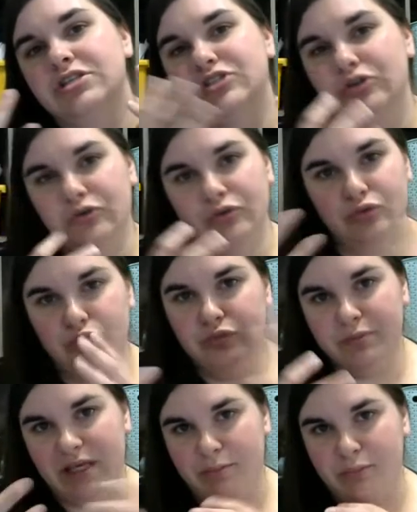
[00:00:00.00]
certain
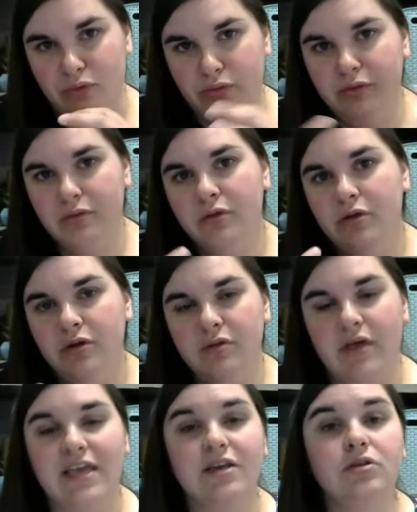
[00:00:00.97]
people,
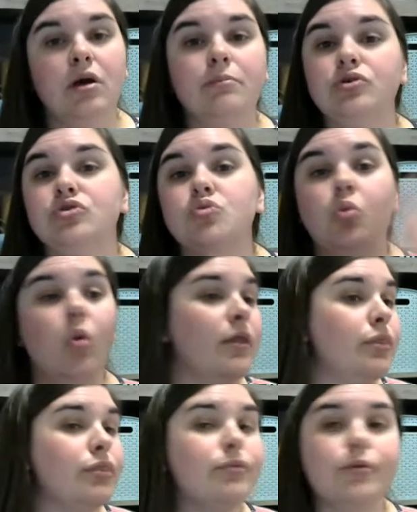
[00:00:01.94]
like numbers
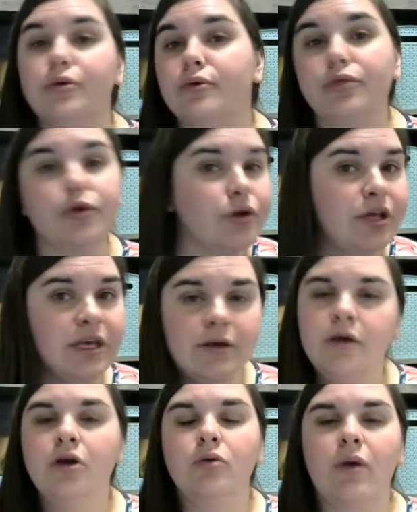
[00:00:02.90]
1 through 30,
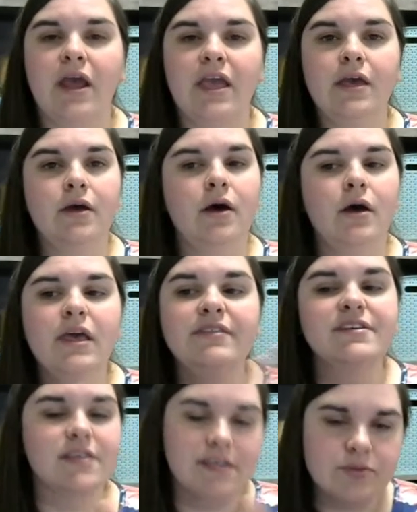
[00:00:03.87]
right? In
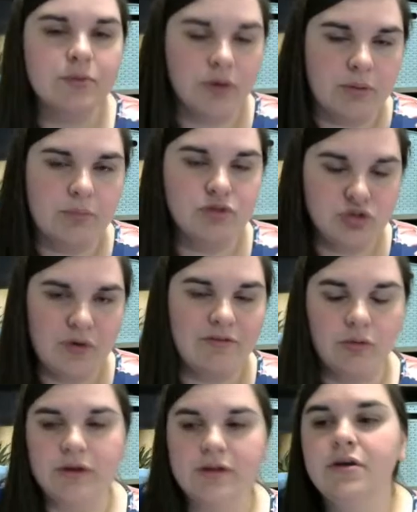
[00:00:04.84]
this case, we want to do
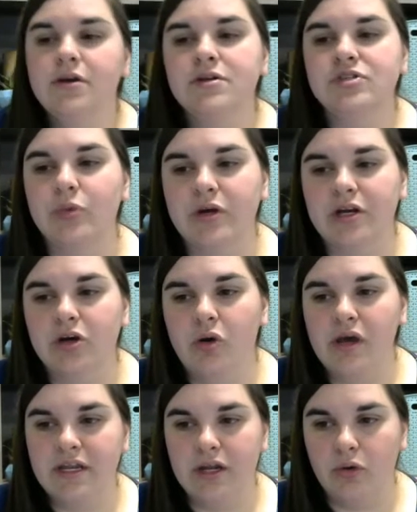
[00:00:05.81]
everyone. So we're going to go
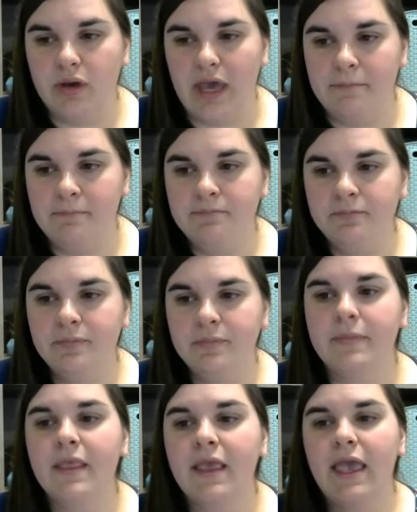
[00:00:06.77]
ahead and hit OK.
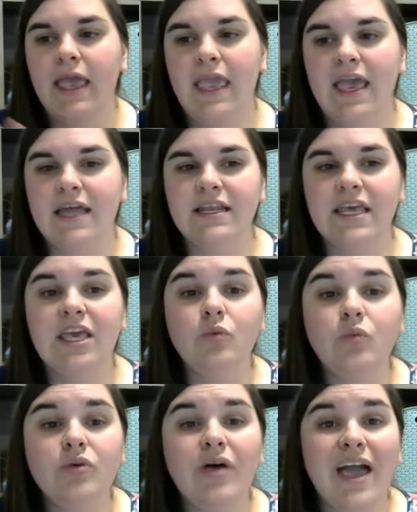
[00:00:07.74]
And it
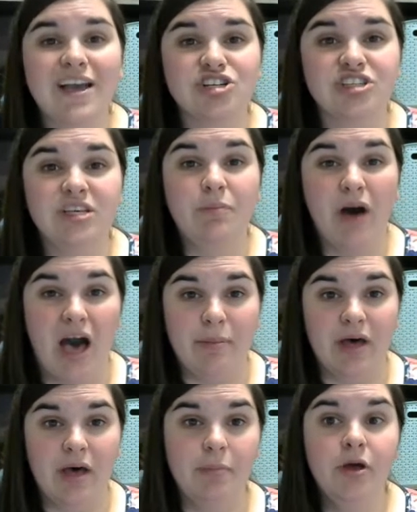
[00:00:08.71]
will actually pop
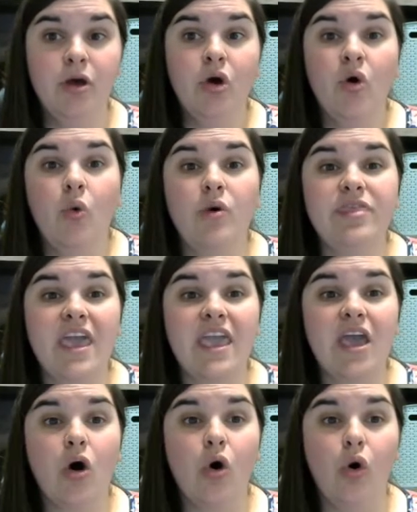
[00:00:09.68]
up with a
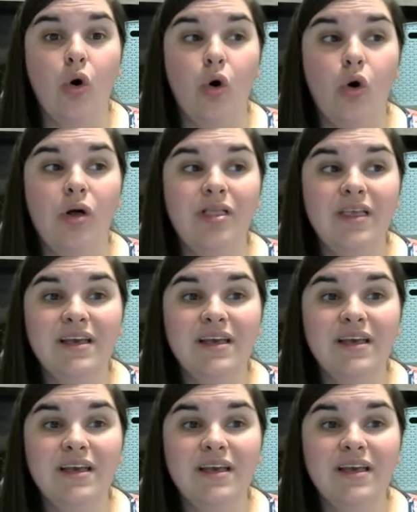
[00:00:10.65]
whole